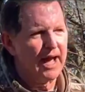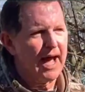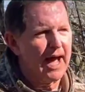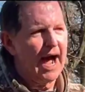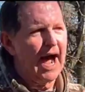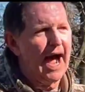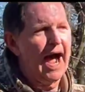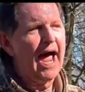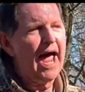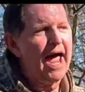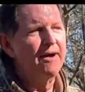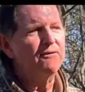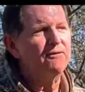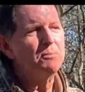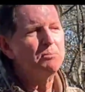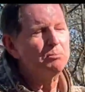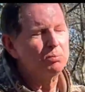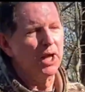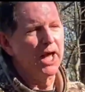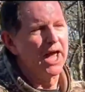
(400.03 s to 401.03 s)
I have a
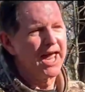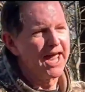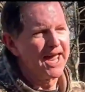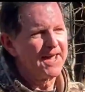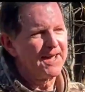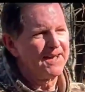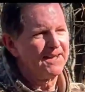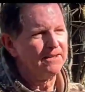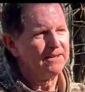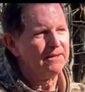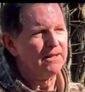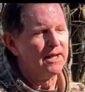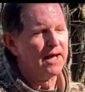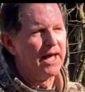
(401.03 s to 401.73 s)
plan,